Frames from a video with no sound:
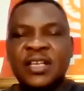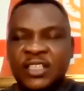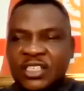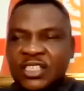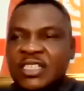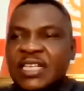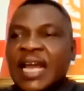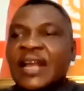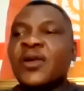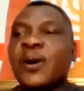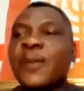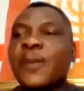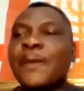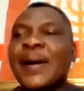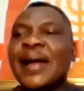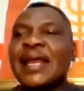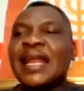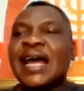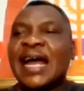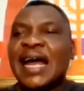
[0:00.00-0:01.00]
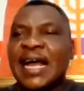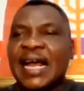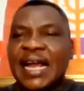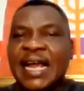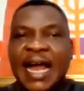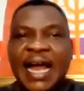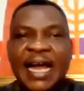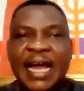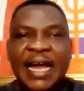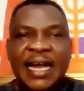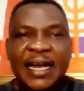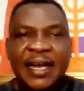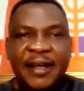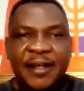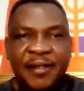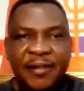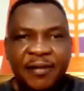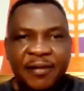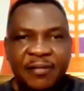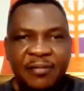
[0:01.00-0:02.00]
Stirred up an anger
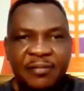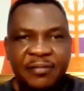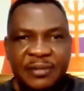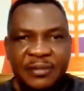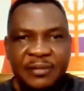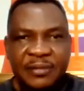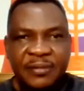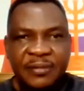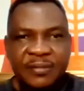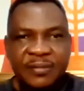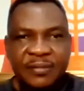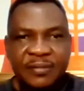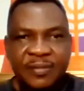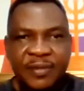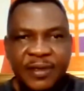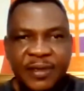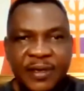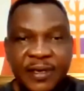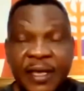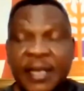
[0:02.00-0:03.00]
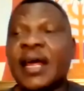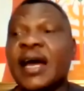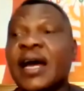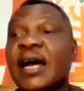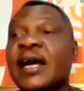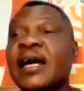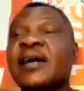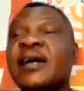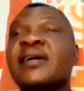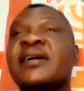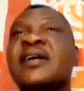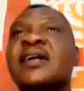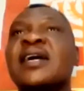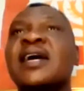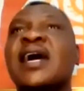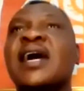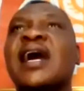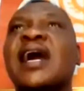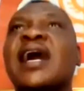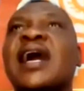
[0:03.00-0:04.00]
in her,
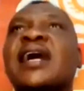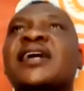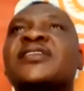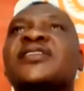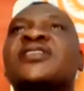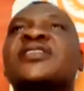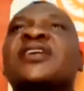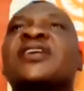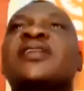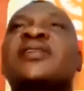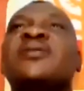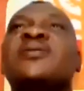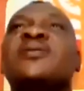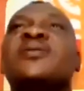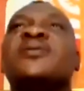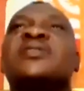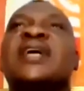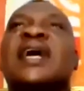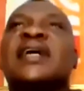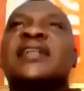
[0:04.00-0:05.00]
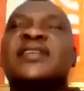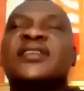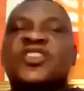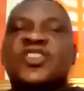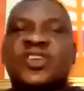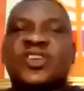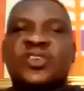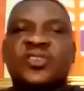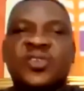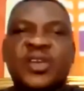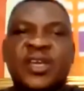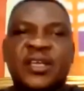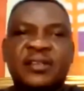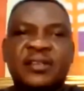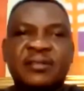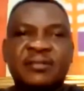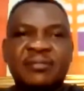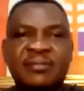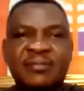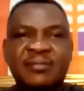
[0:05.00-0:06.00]
and she looked at the screen